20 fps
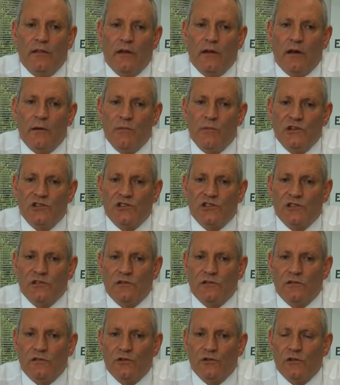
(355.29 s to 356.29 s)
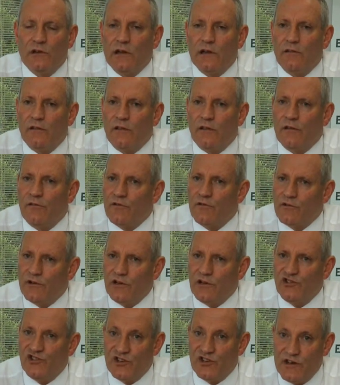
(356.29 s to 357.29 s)
I mentioned earlier that they're
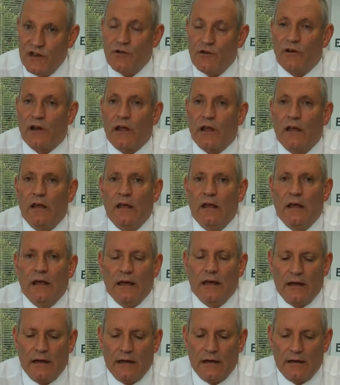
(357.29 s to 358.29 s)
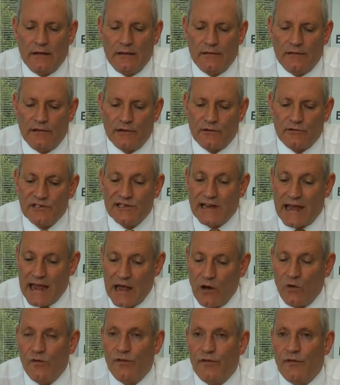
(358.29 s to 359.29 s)
very generic. There is a
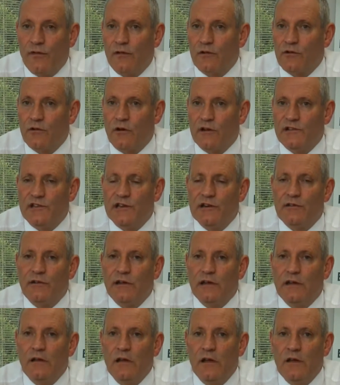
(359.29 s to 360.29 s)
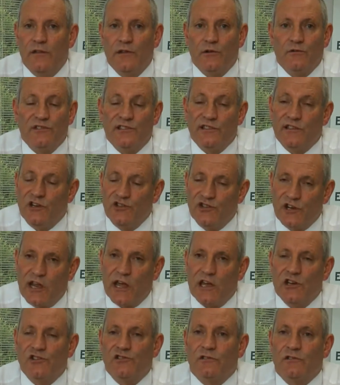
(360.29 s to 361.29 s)
health criteria, there is an
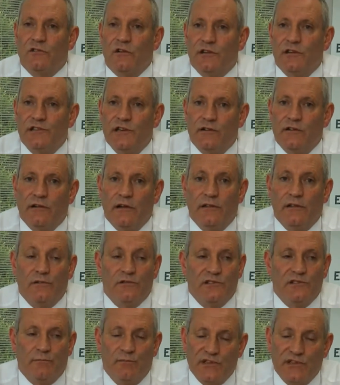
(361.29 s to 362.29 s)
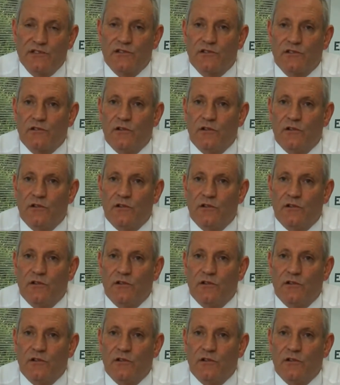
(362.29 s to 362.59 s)
education criteria, there is a business